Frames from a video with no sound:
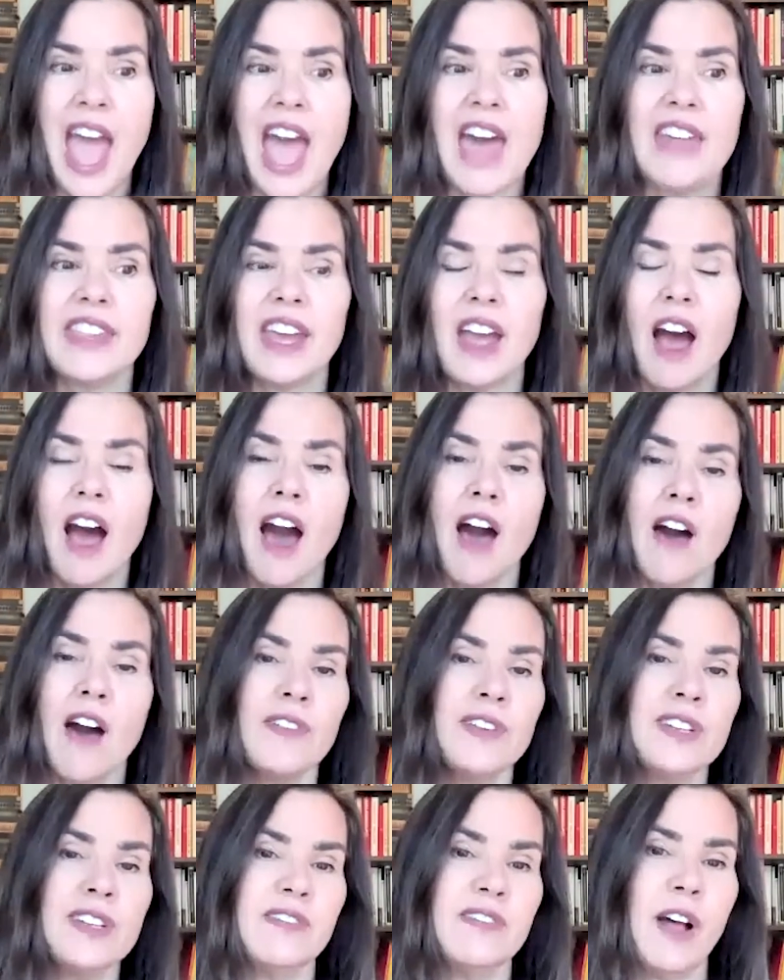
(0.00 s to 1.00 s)
And they
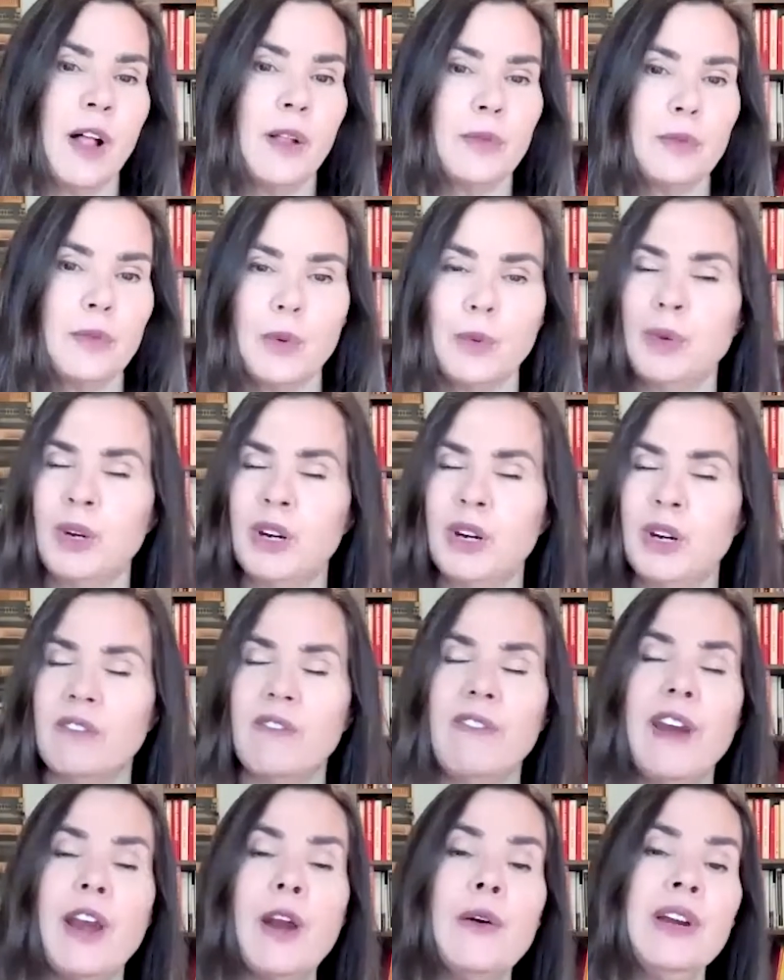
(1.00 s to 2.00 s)
often develop when we are
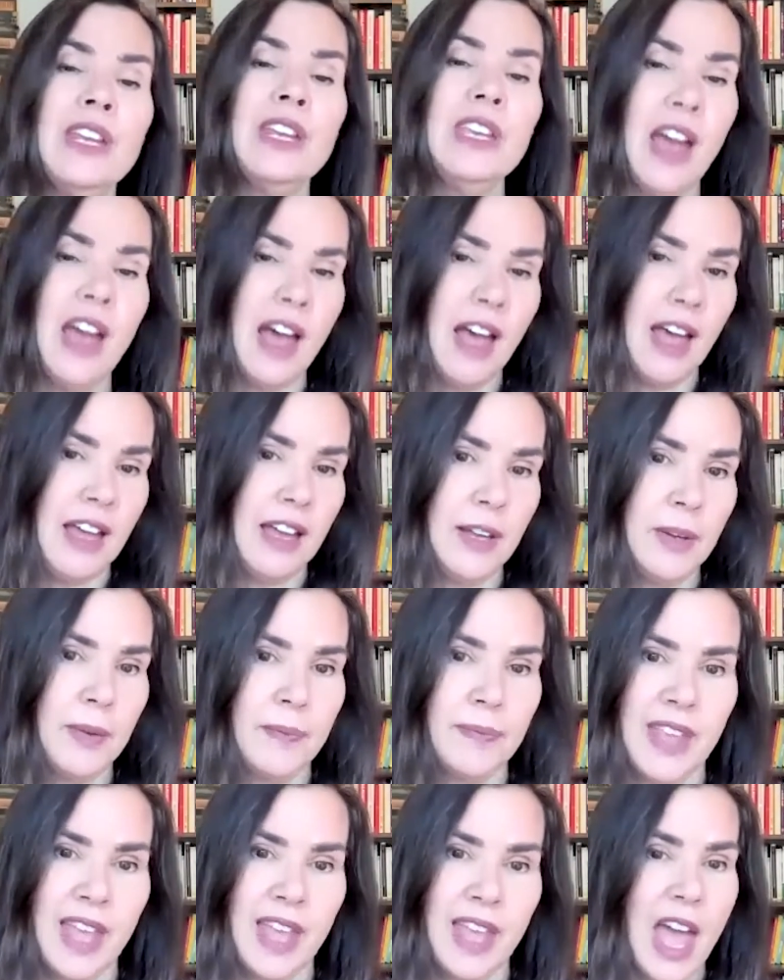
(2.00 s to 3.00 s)
very young
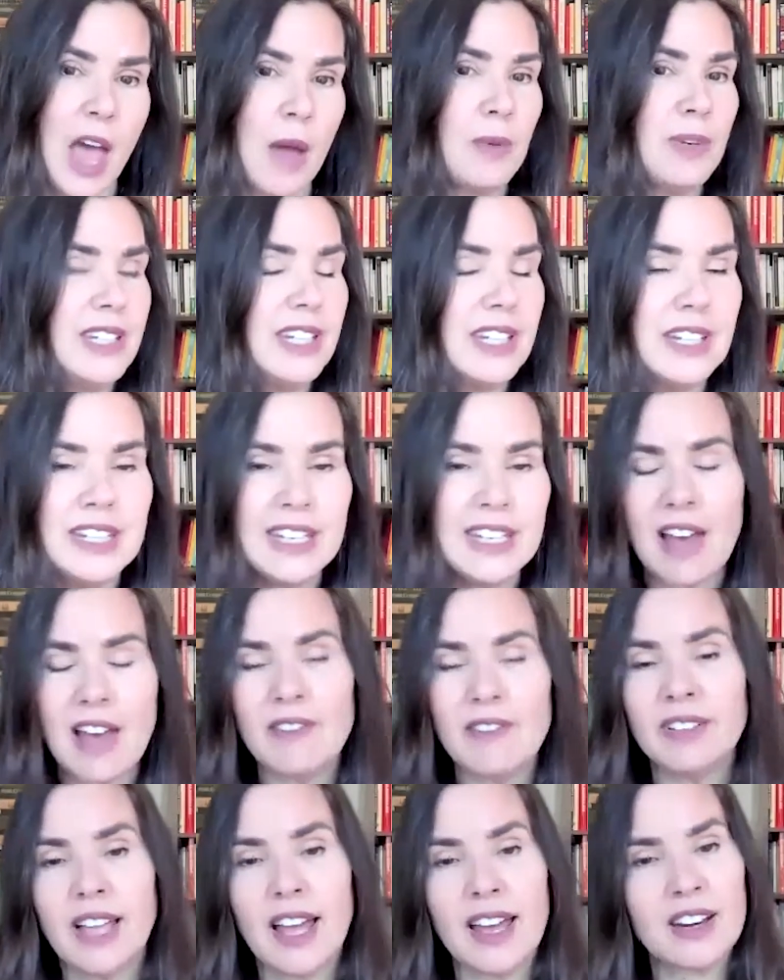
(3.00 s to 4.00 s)
and we didn't
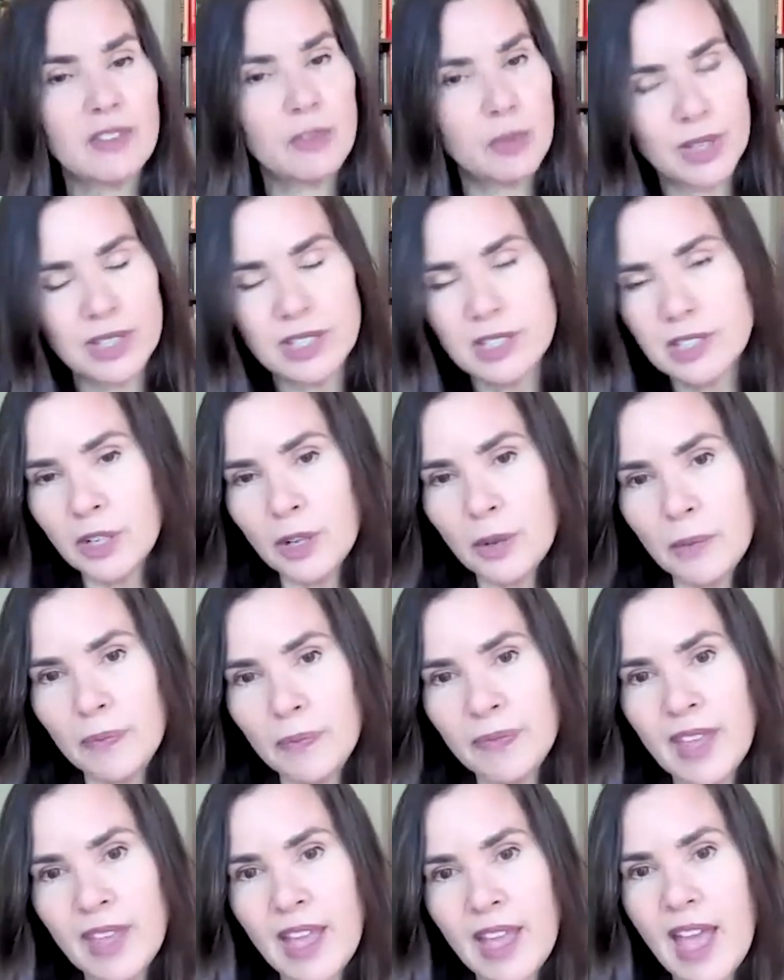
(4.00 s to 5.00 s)
have a lot of
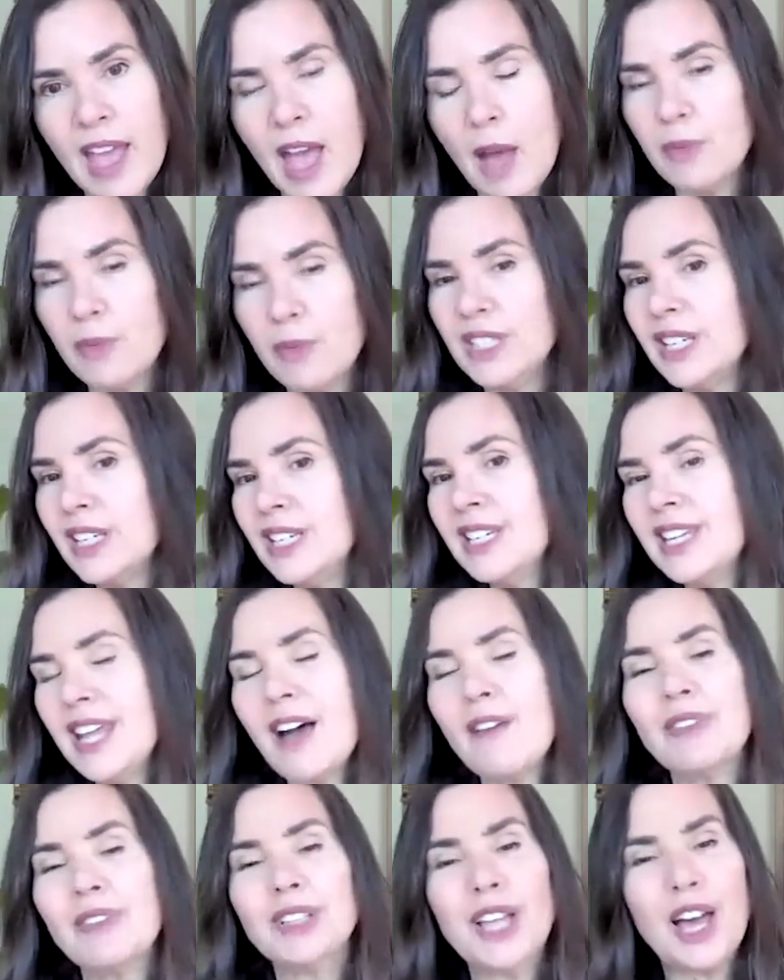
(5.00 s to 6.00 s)
wisdom and we didn't
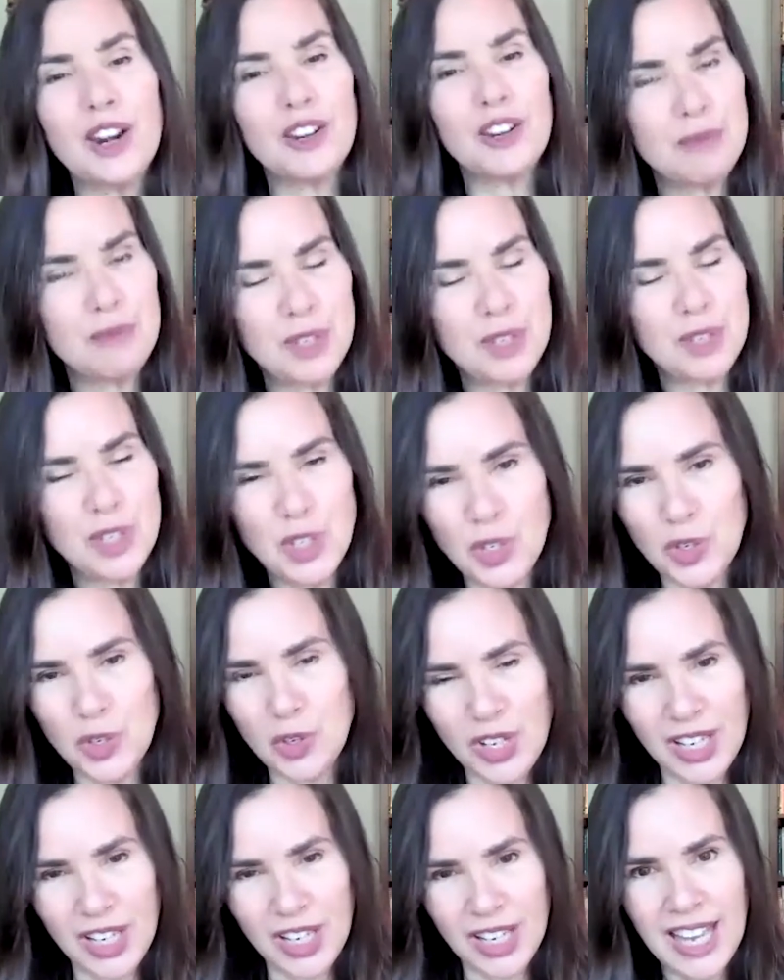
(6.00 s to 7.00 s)
have a lot of
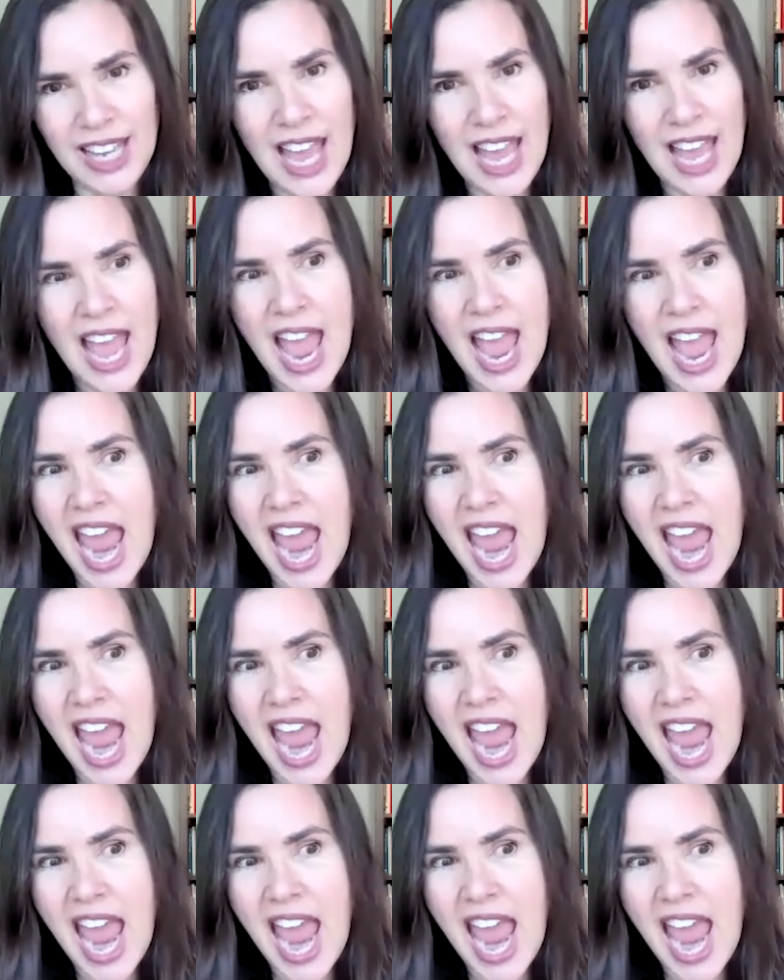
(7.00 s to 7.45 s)
maturity.